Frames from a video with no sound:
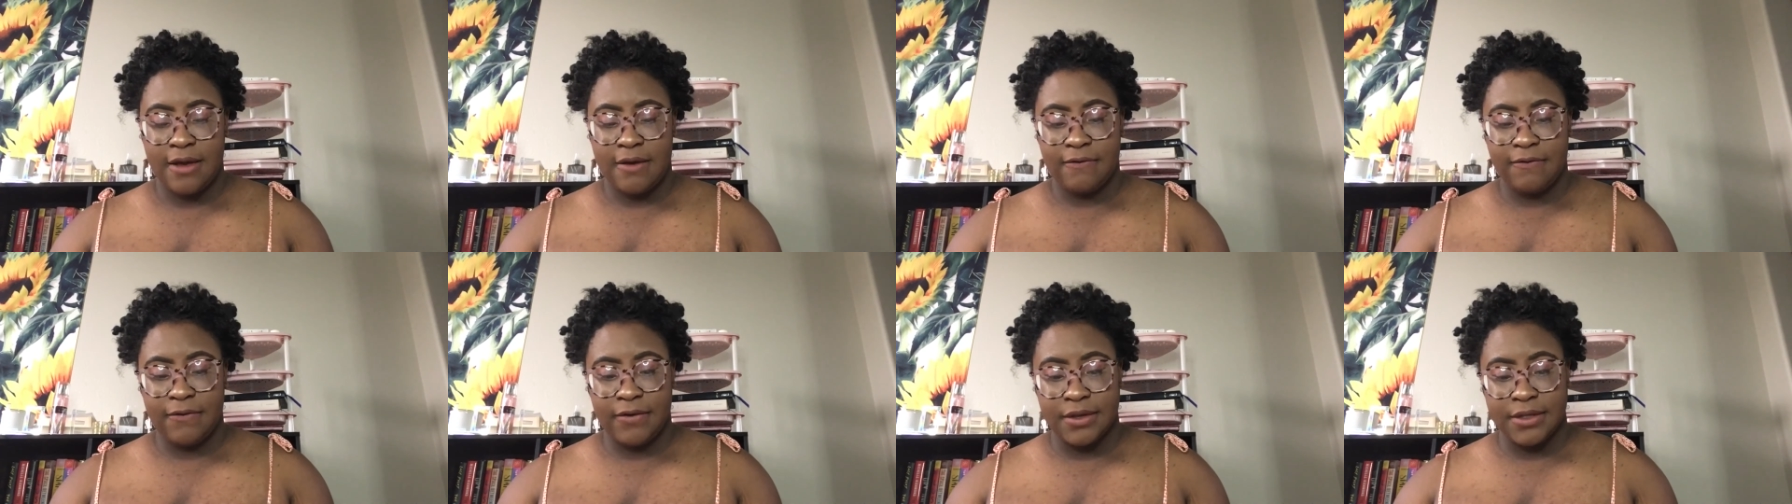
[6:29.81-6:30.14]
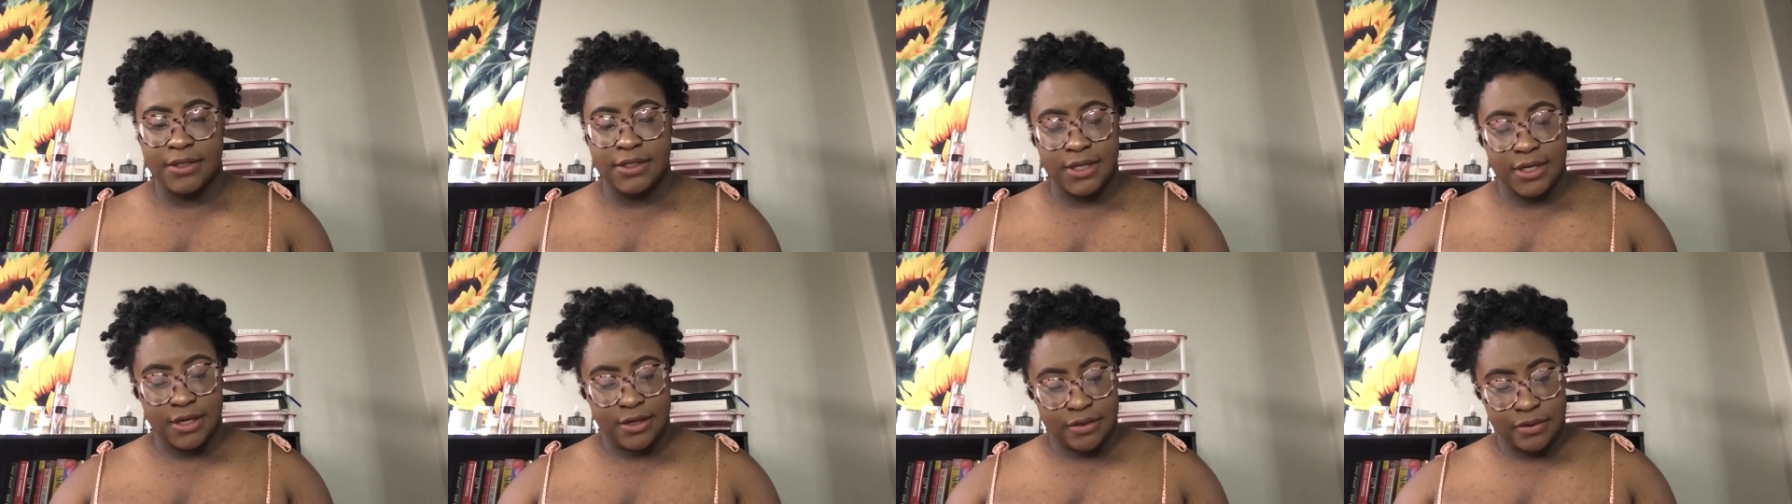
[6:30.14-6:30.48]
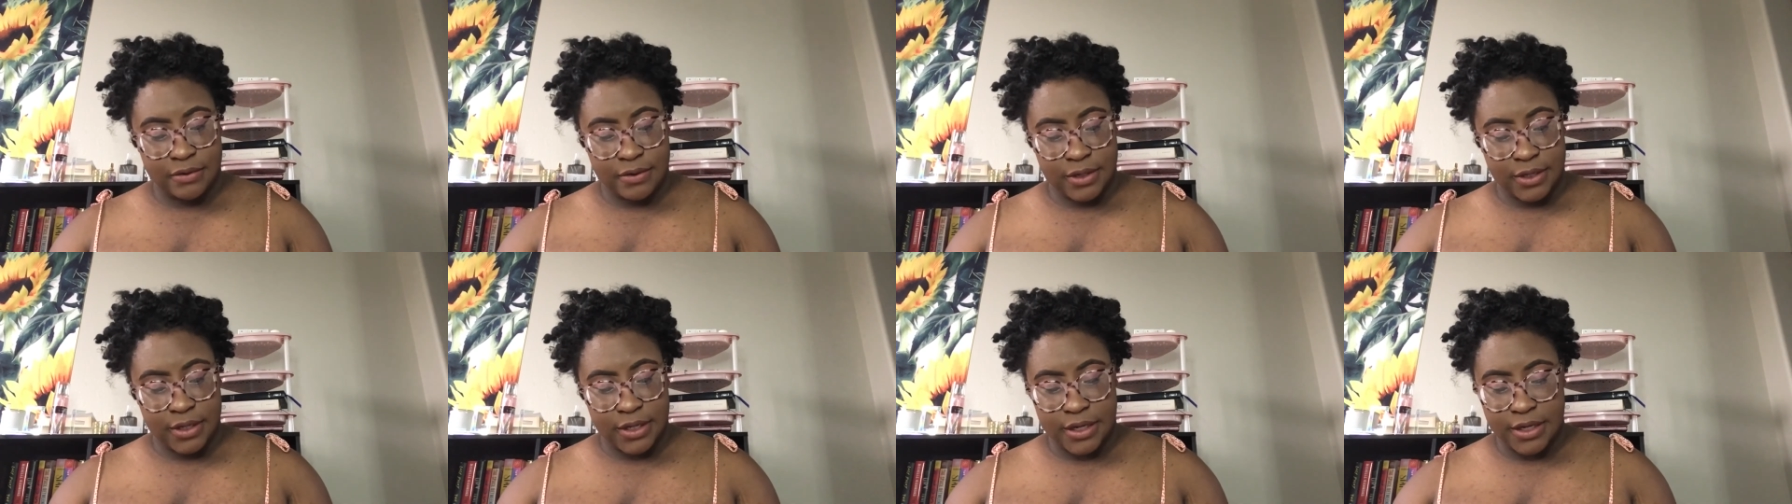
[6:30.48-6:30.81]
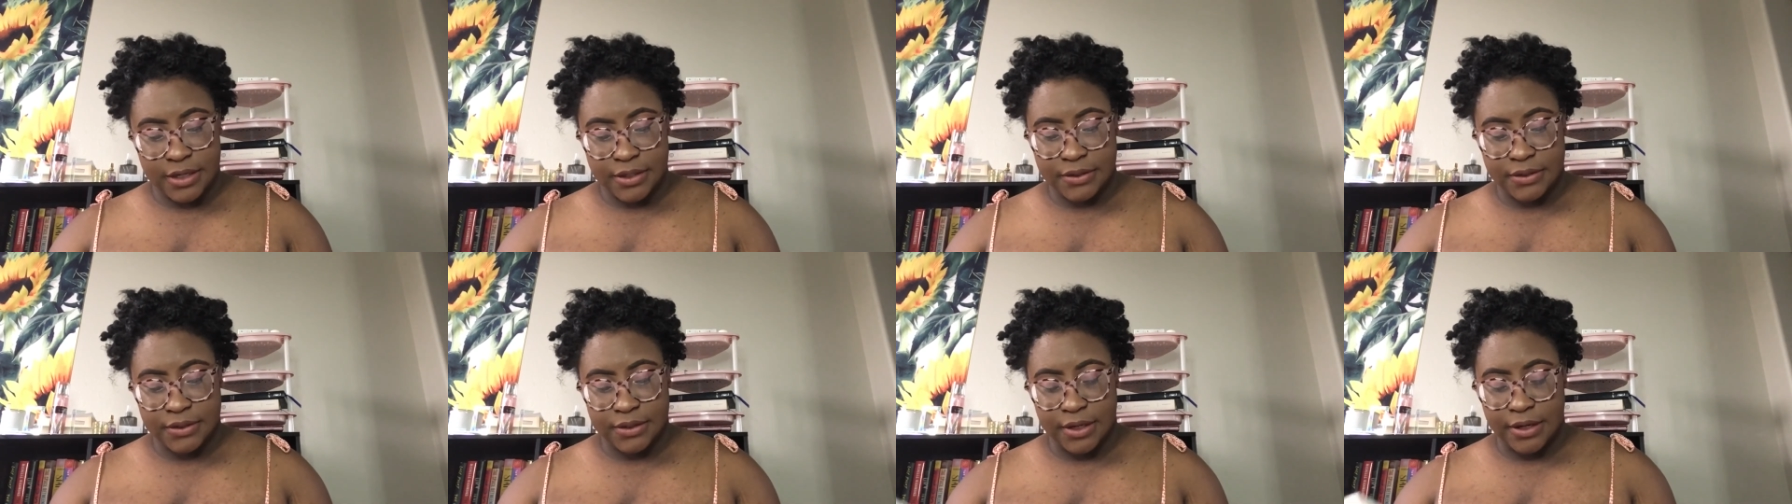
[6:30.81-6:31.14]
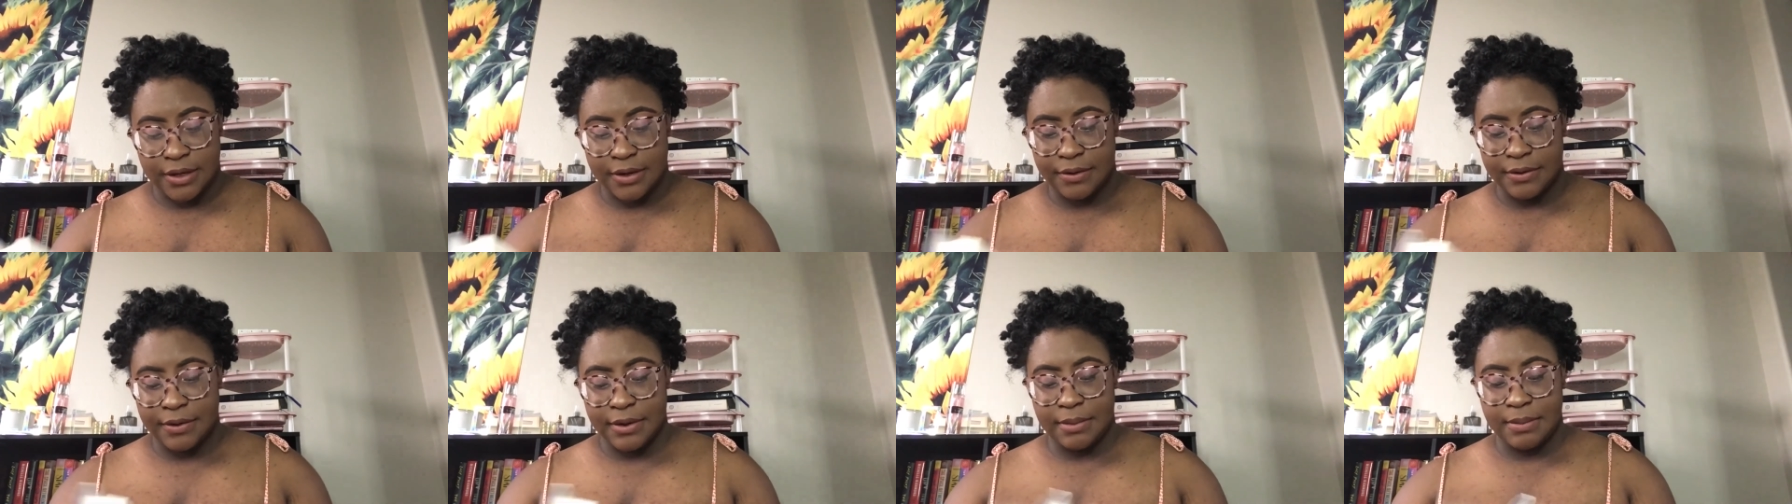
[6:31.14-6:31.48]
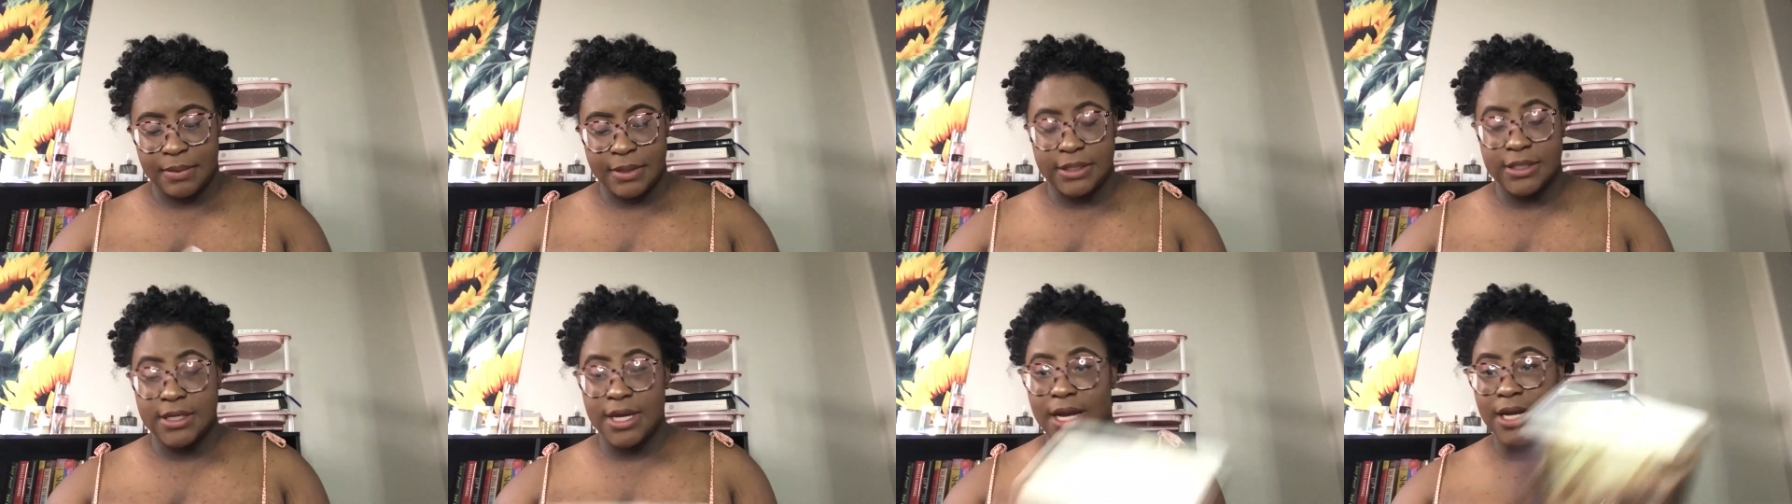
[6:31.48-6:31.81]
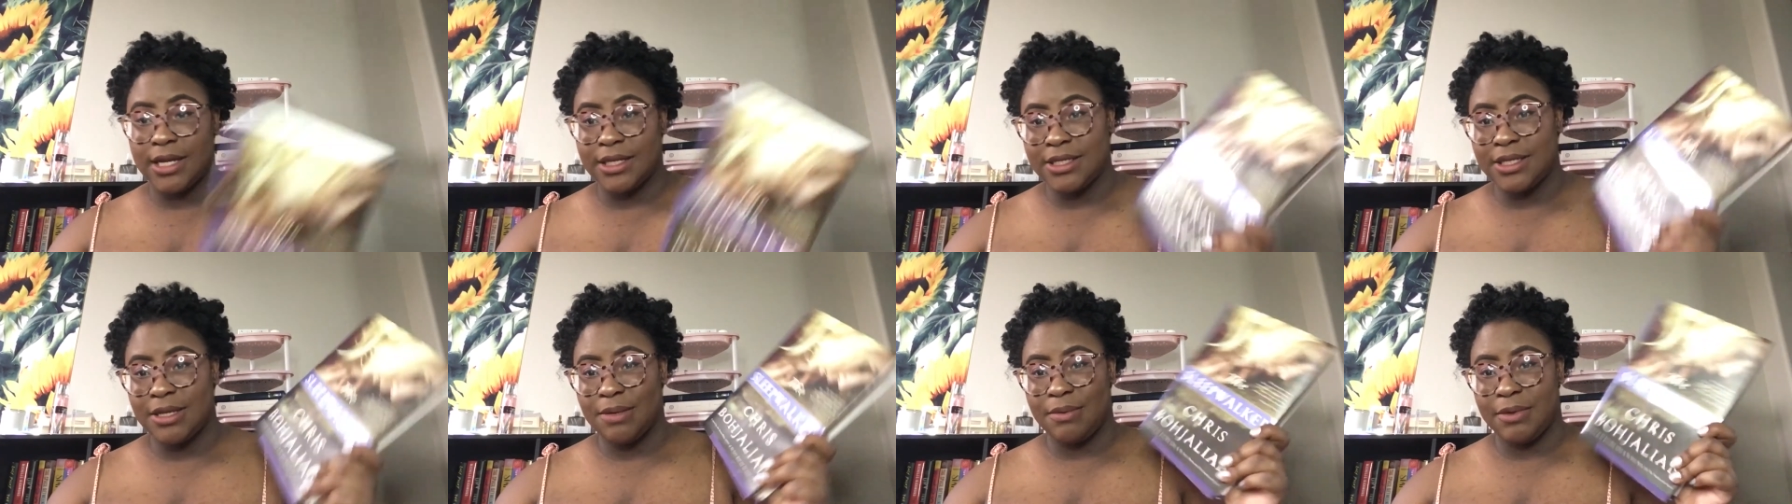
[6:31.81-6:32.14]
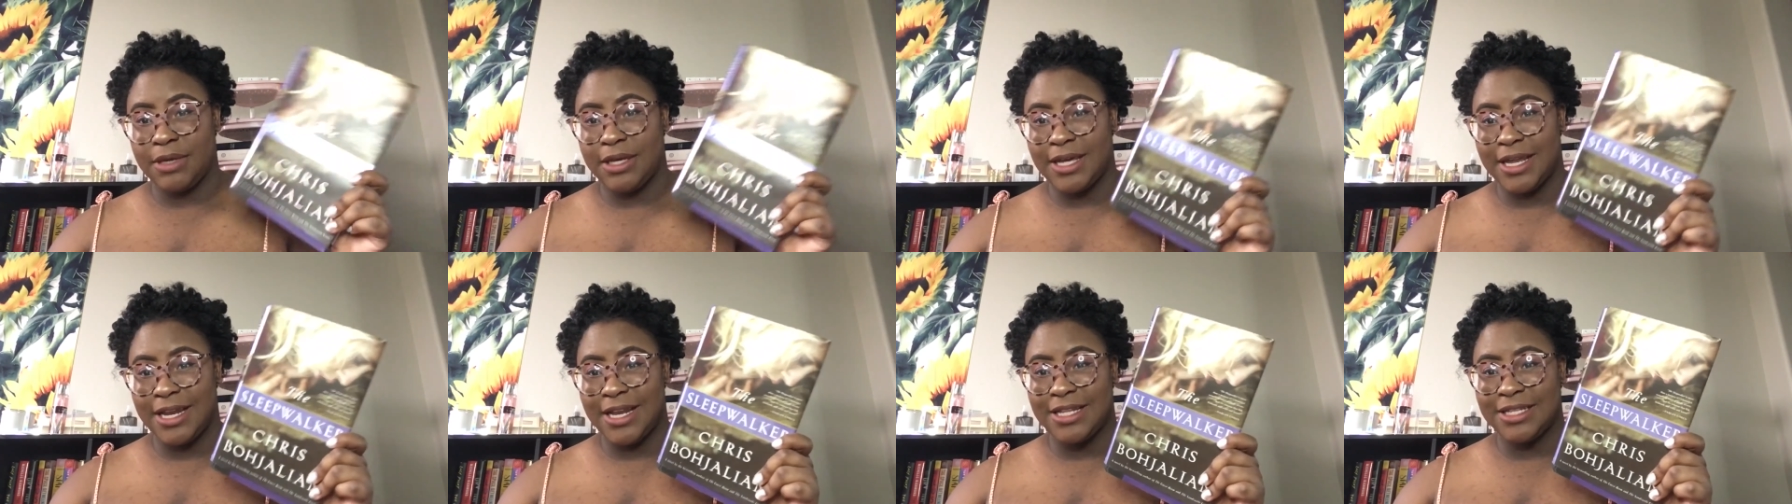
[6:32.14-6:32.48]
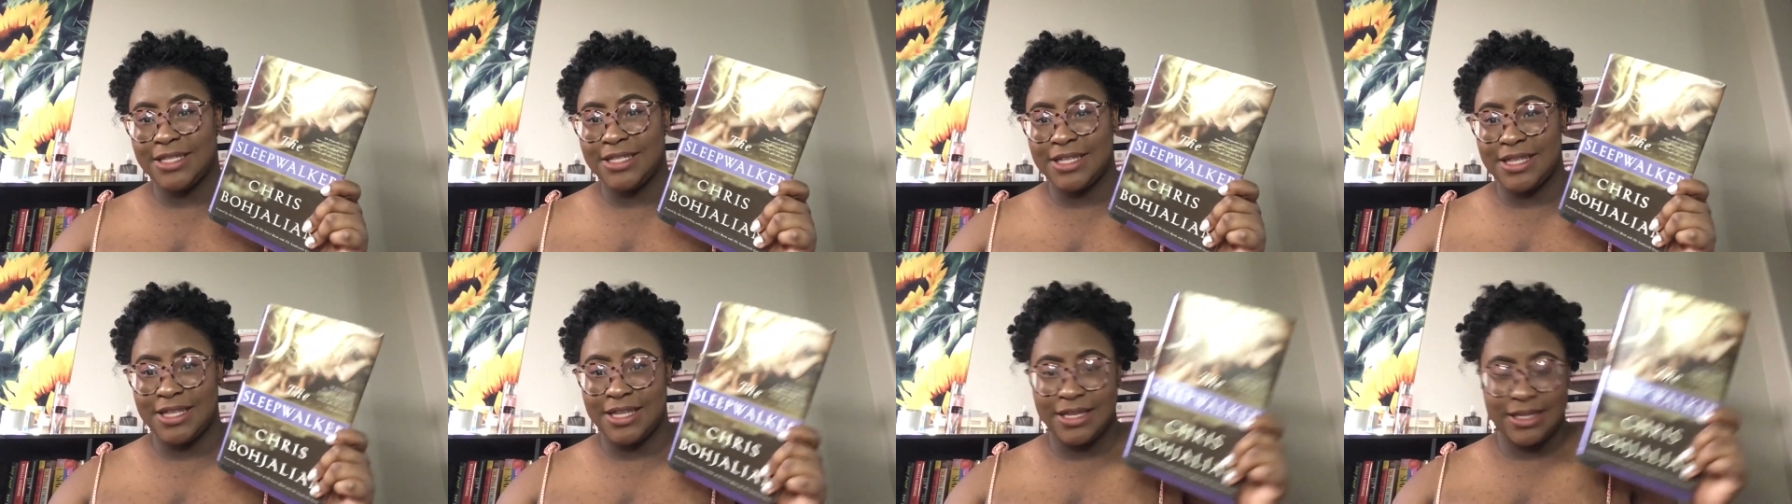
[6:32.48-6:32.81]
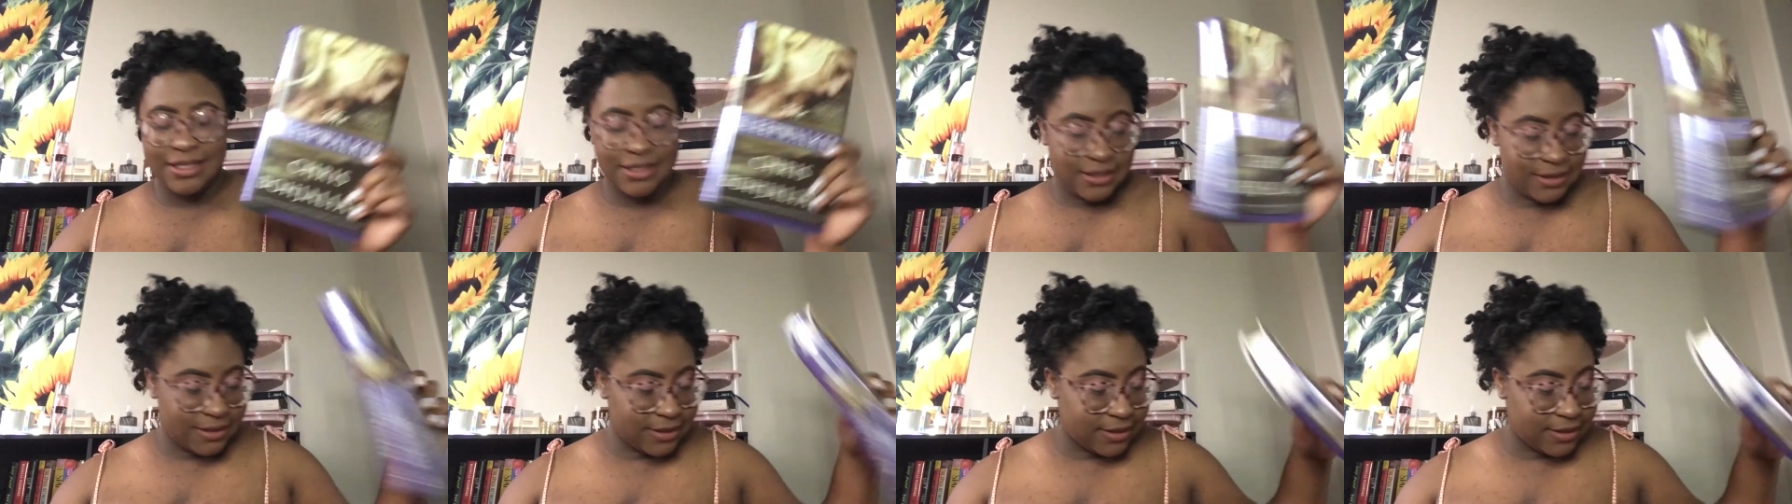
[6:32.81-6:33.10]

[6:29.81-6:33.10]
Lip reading: feels like a thriller, so I'm excited to get into this.